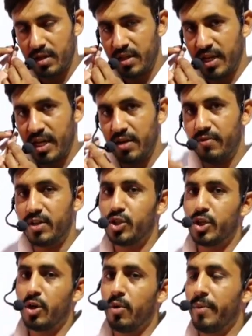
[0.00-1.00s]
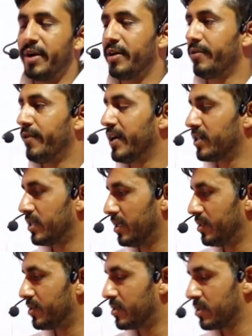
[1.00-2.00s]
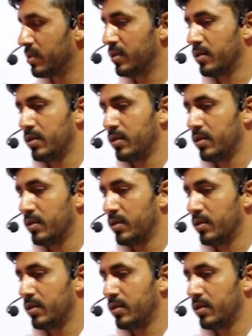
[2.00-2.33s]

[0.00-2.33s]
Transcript: The inverse trigonometric functions